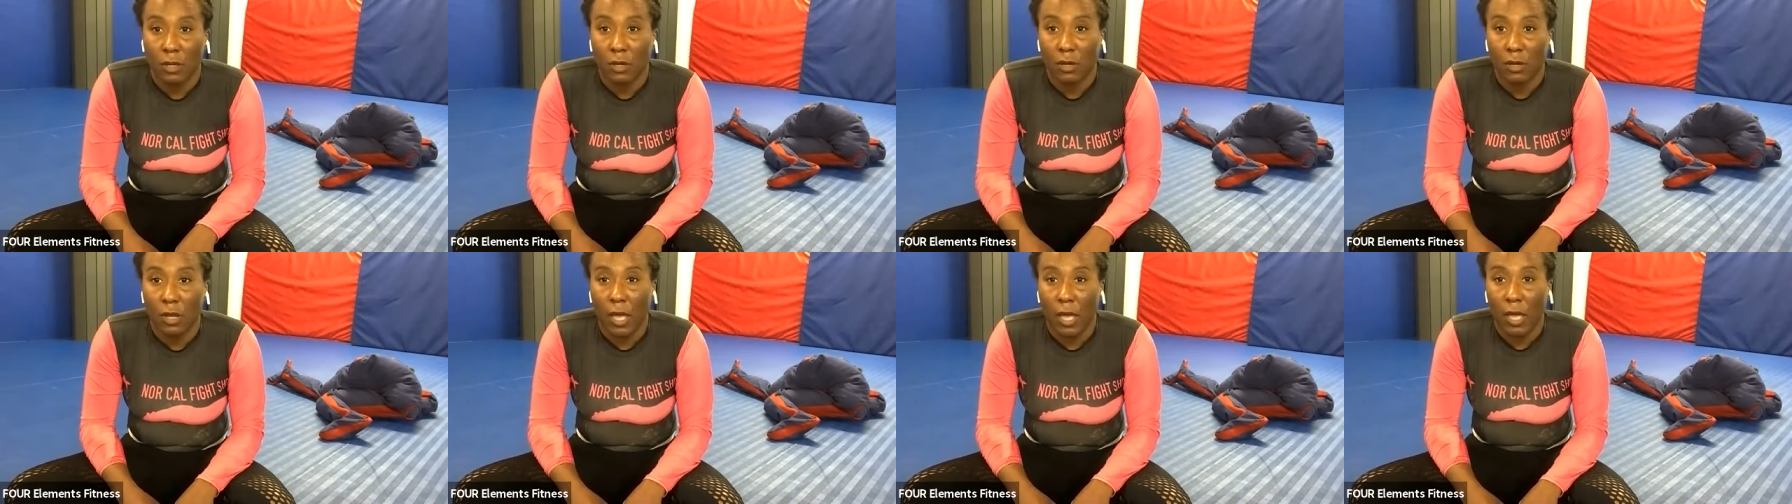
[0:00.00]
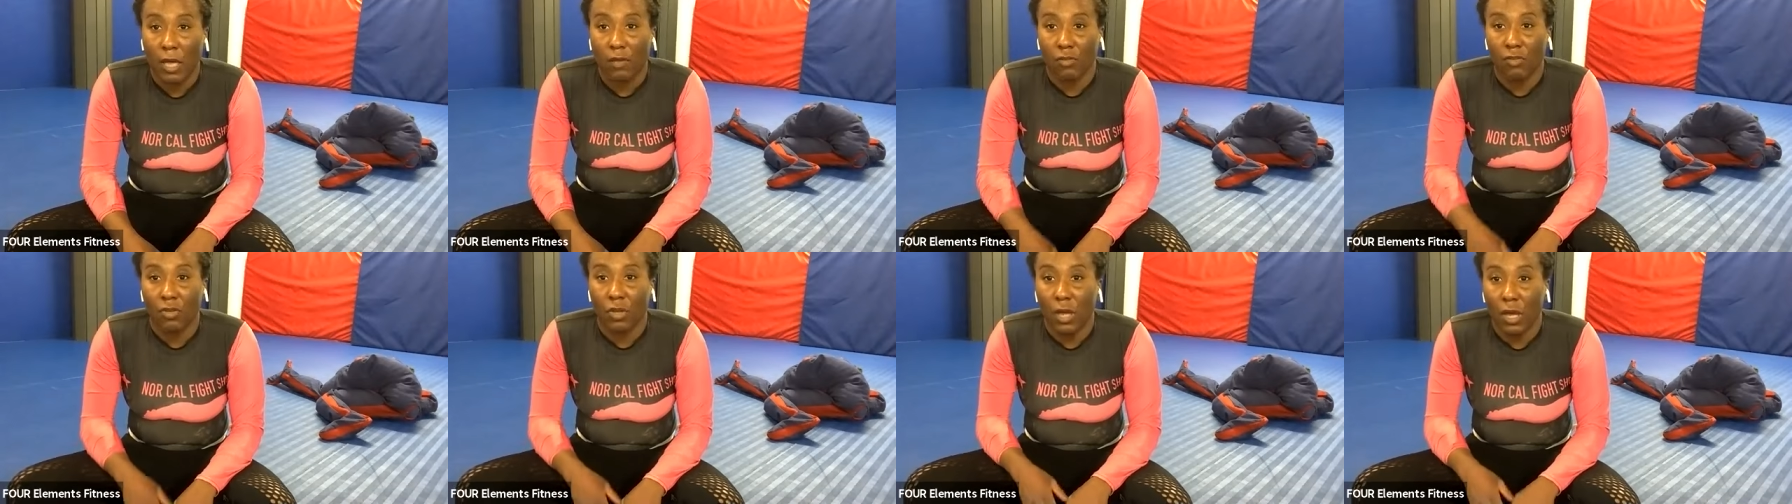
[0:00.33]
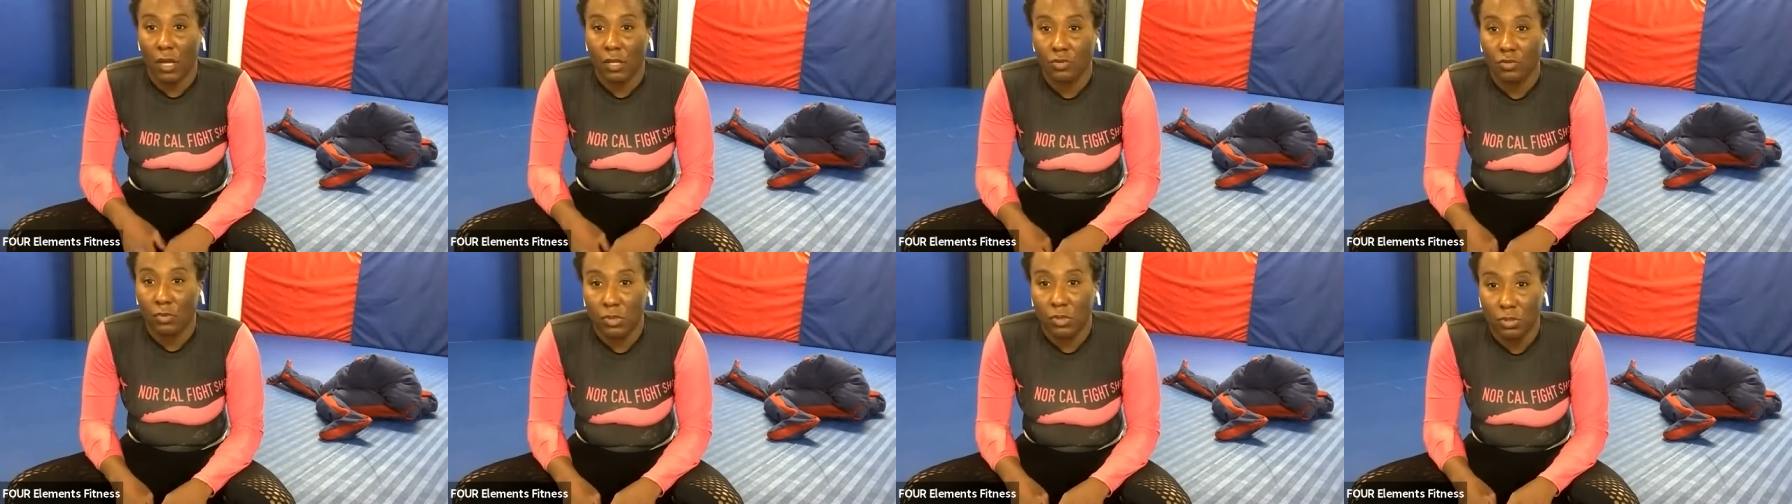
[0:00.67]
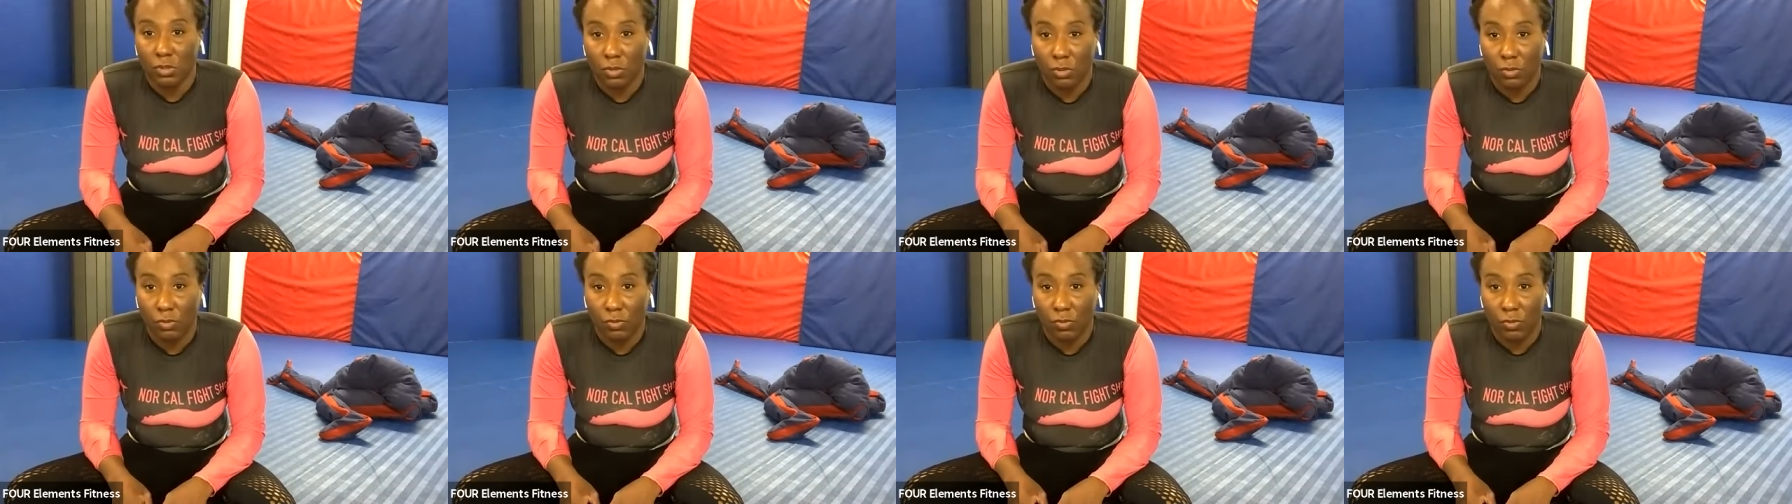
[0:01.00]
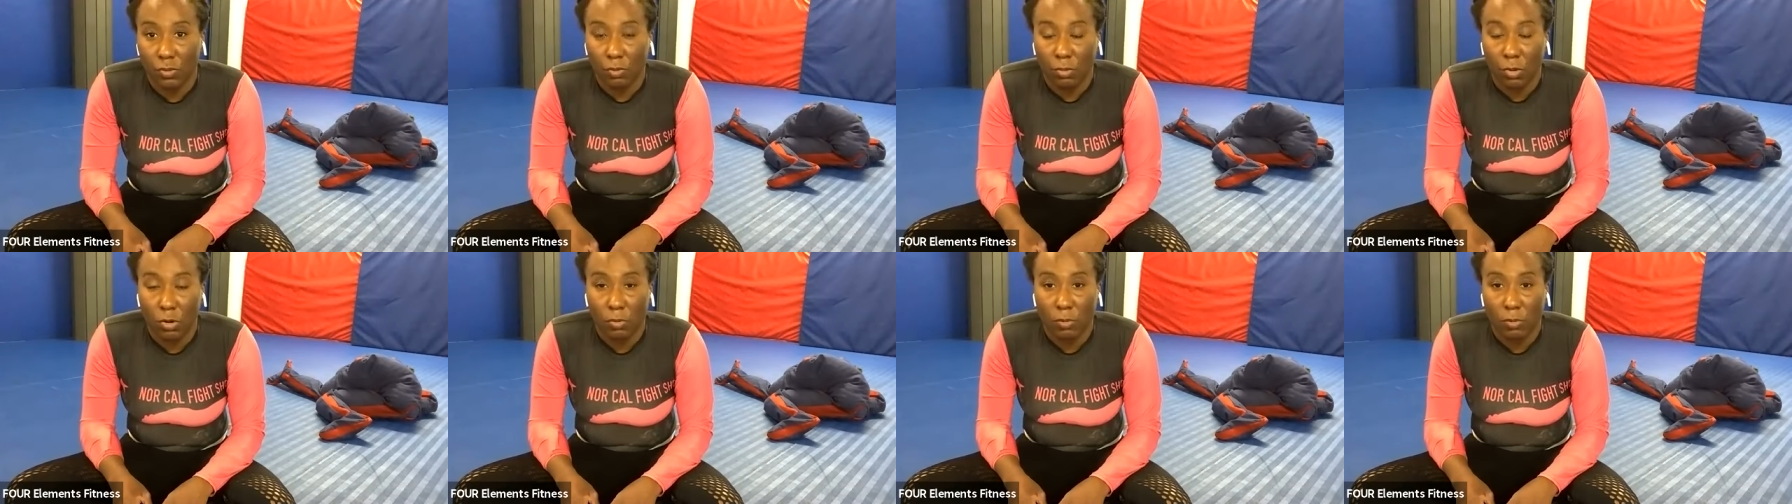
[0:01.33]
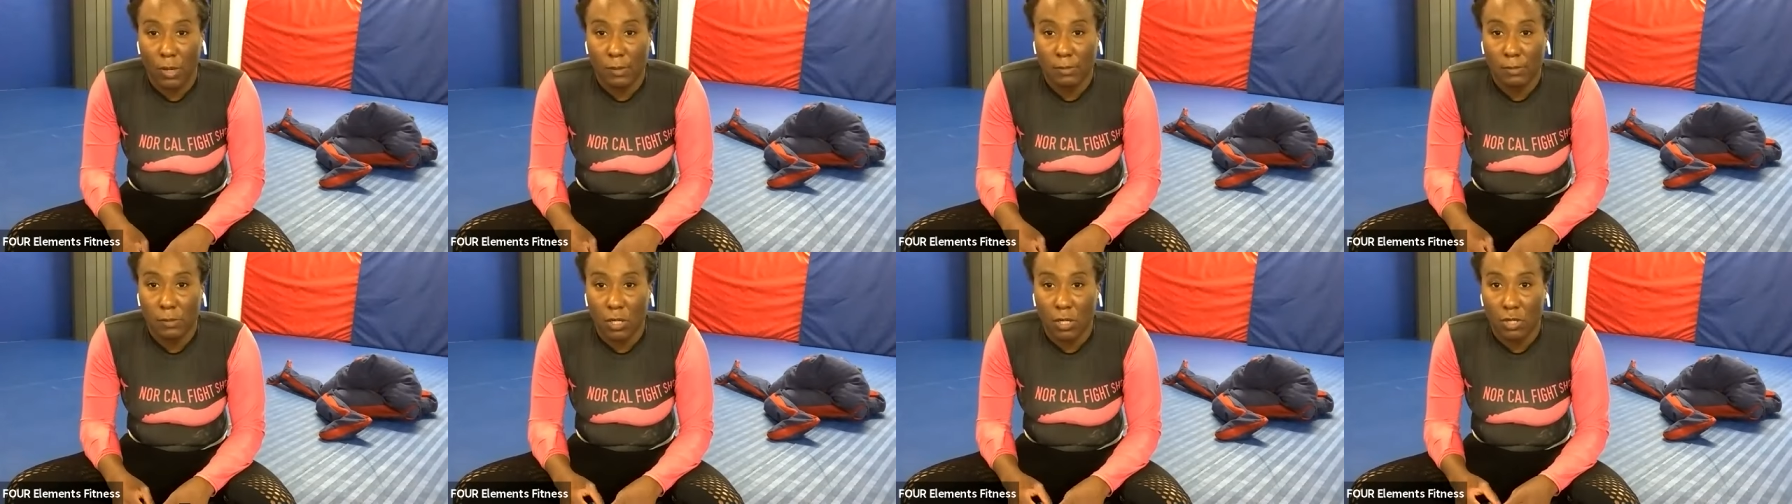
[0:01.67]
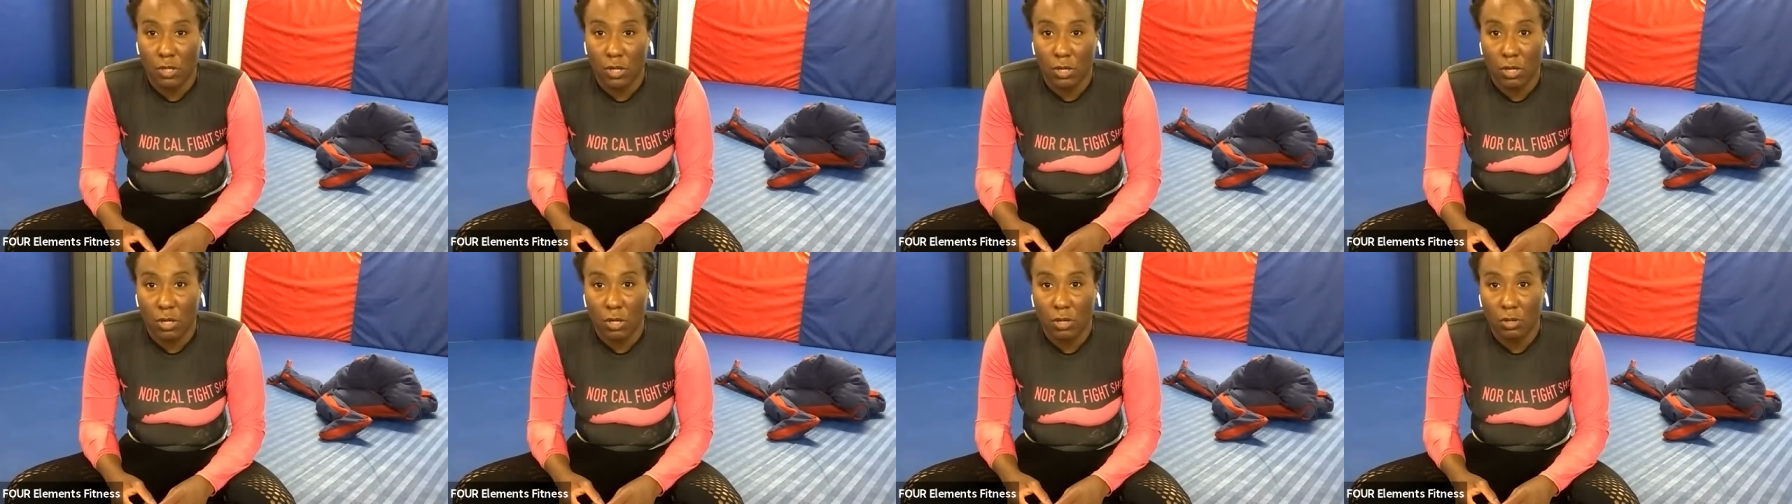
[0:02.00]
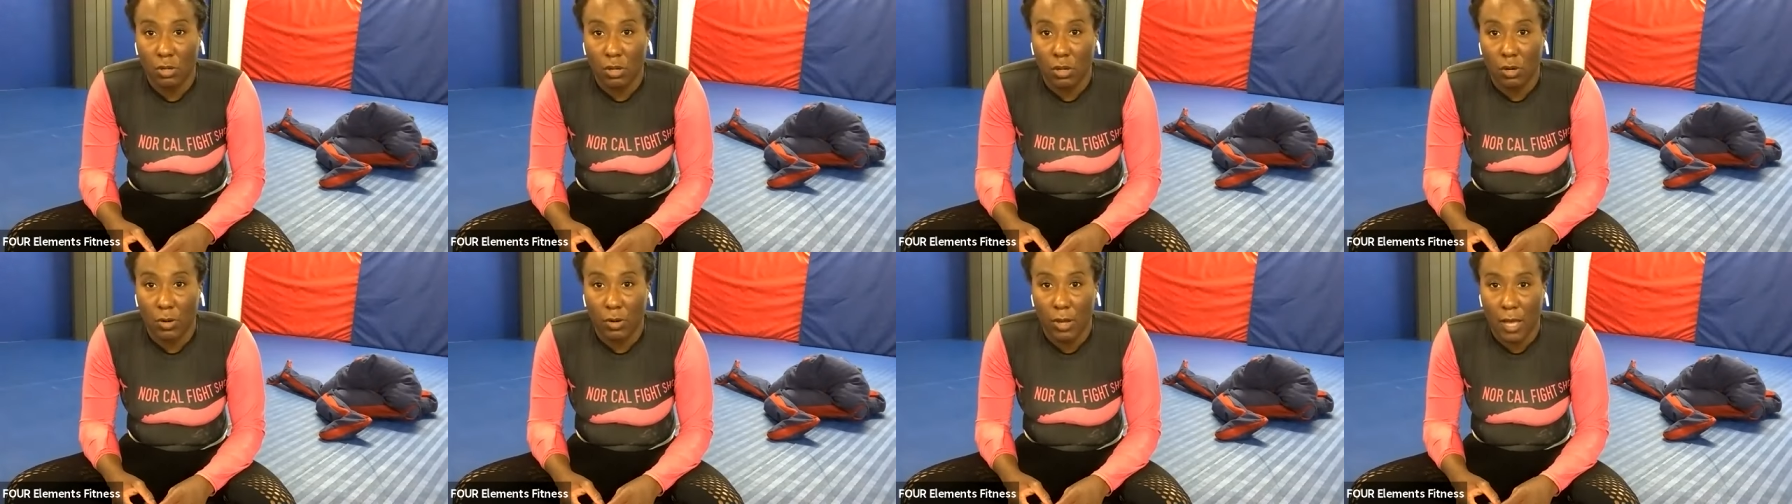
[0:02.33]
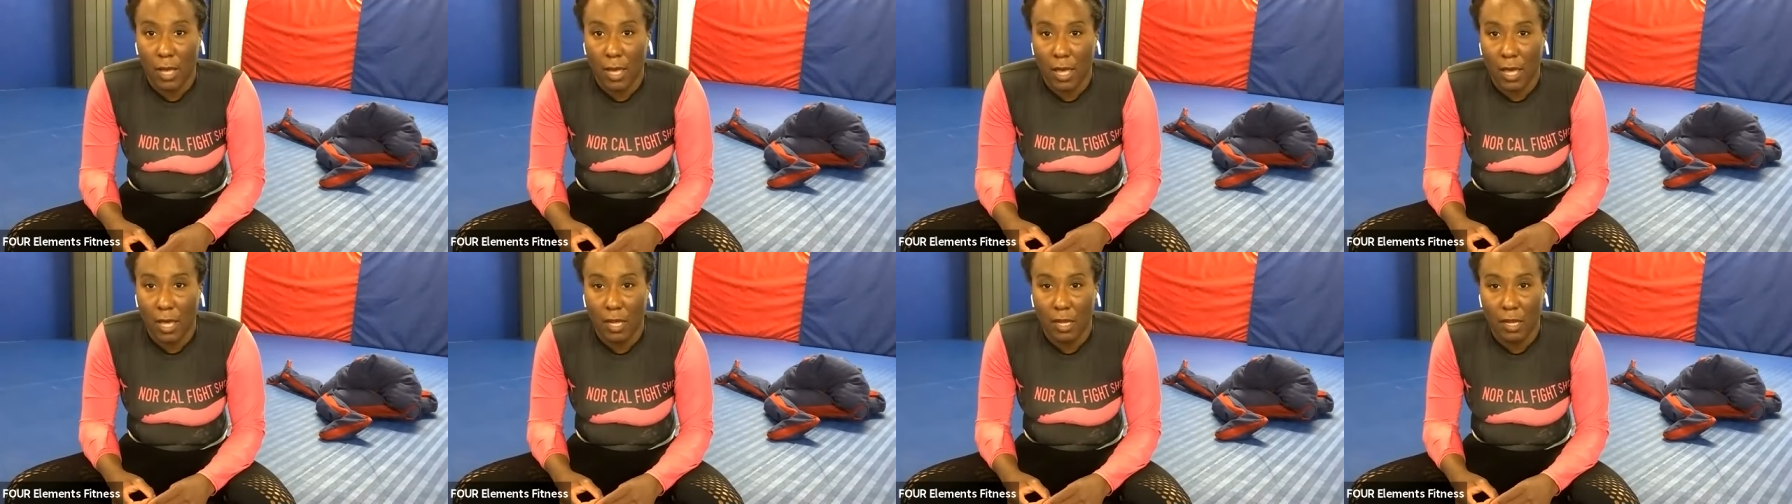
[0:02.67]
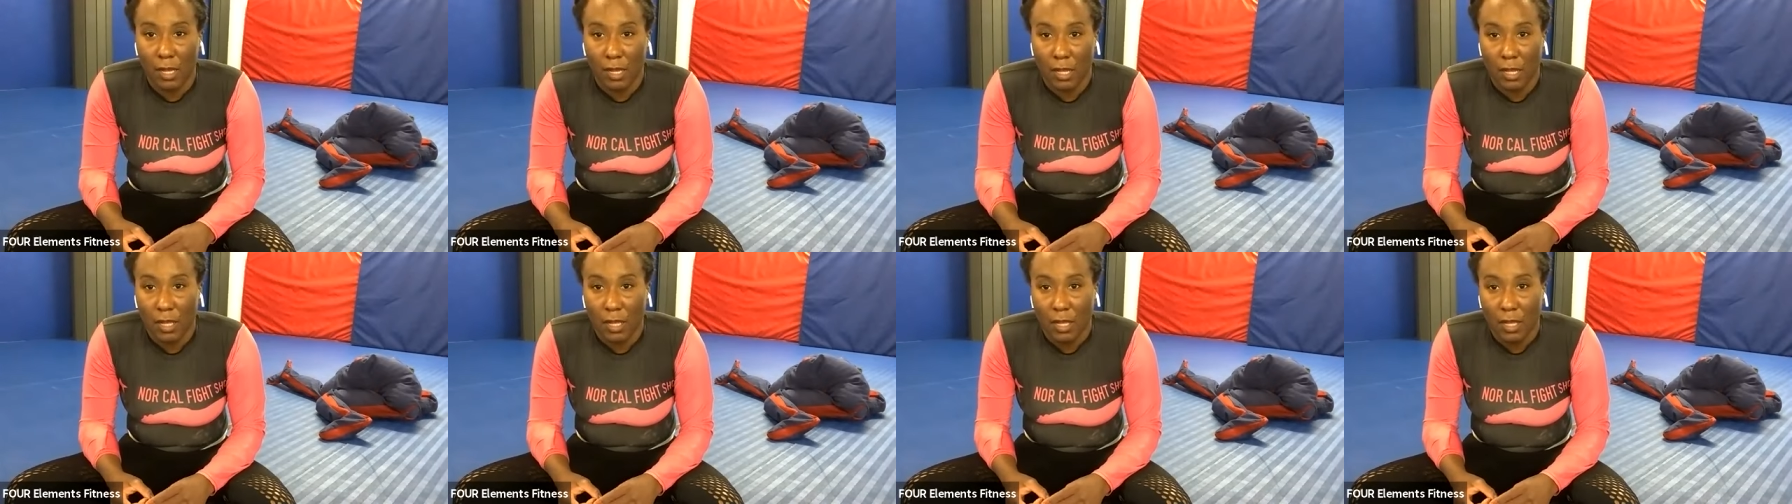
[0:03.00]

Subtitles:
Okay, if you guys want to do a few more reps on your own, go ahead.